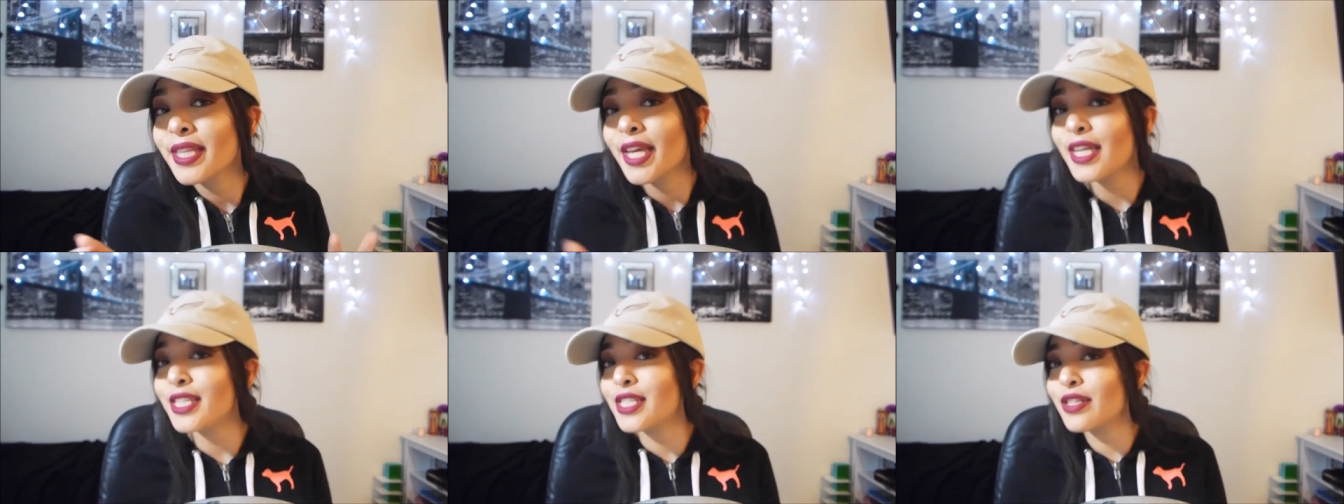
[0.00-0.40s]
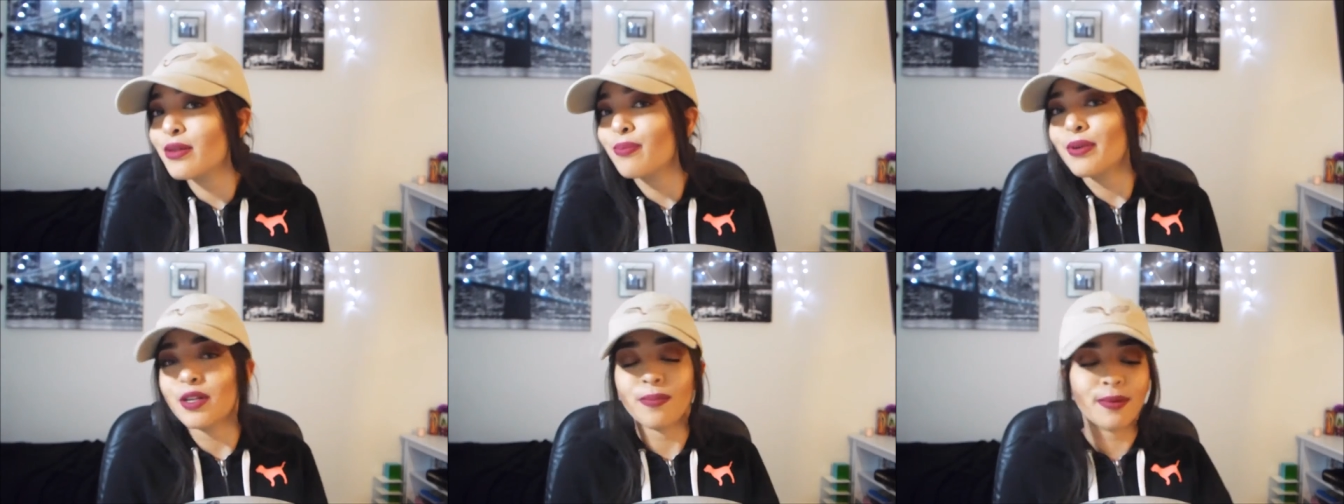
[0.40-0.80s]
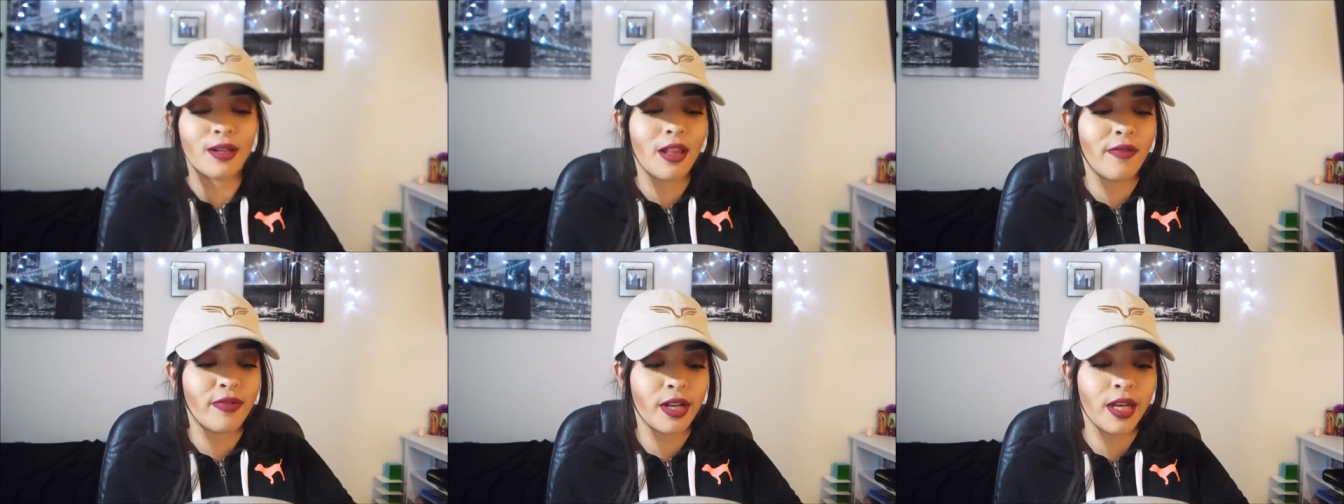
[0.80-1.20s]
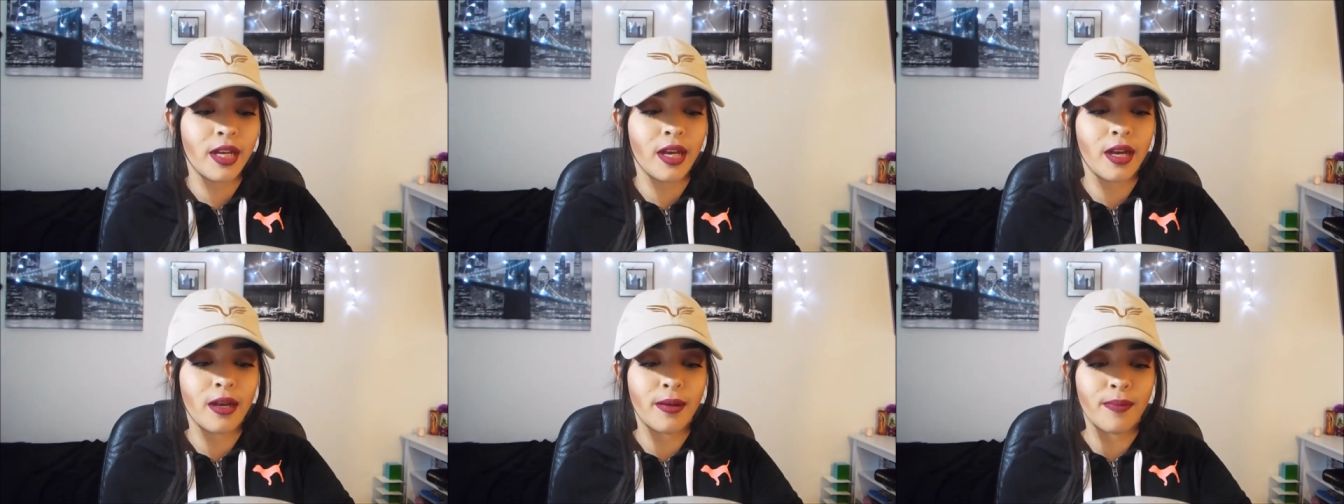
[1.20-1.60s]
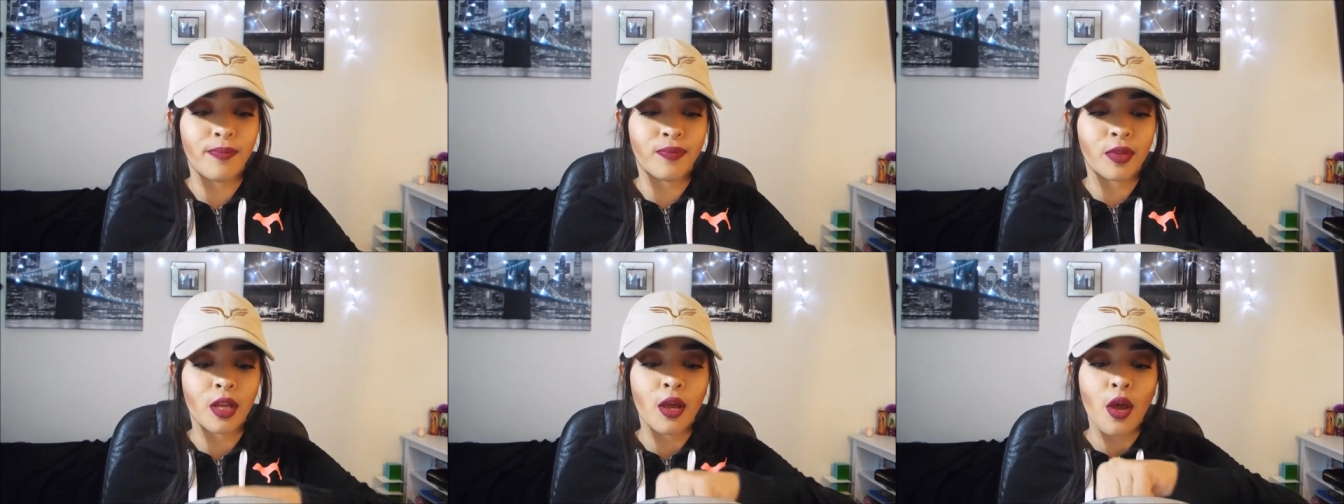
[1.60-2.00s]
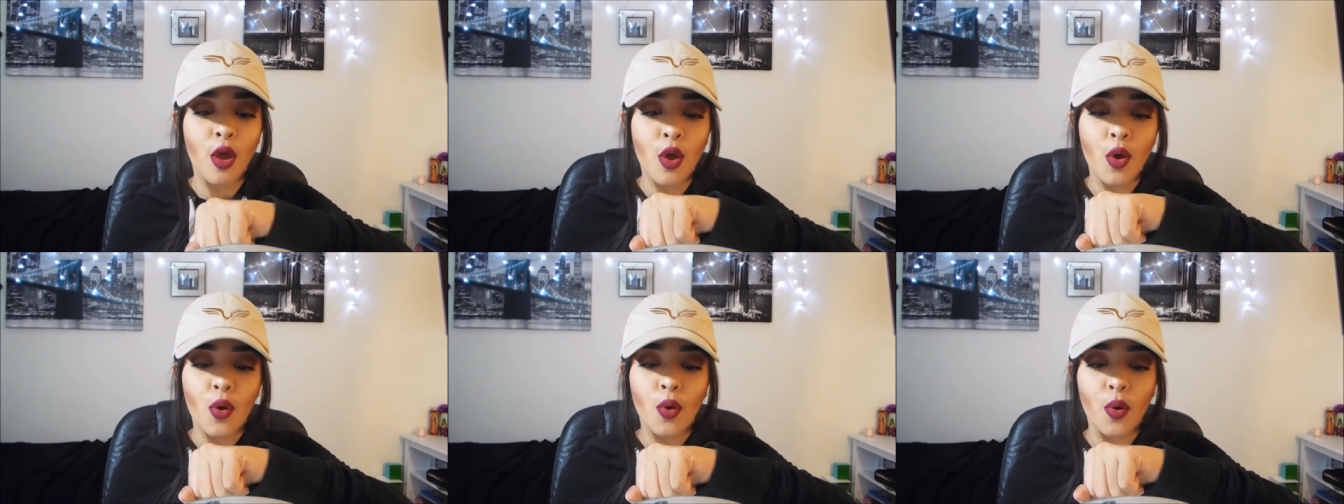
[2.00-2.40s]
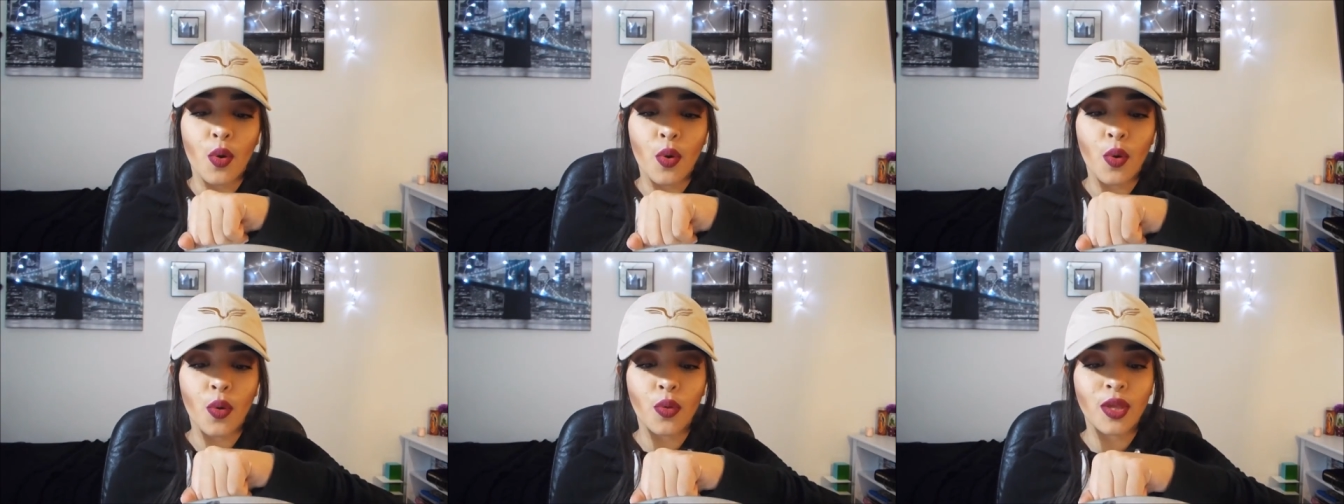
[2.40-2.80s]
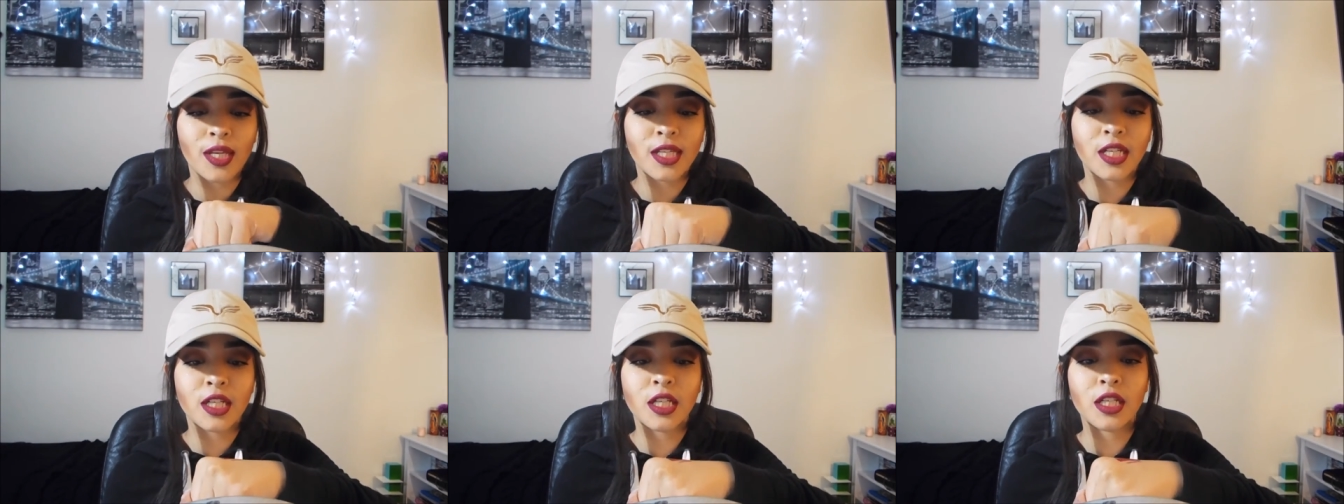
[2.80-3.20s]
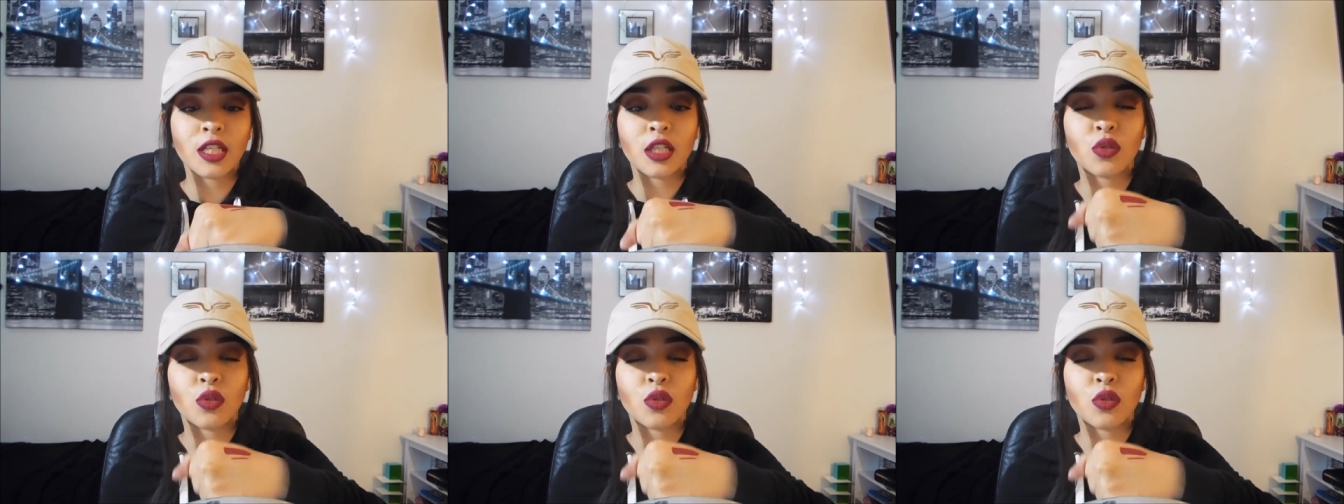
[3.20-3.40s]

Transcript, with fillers: and super duper love it. This is just a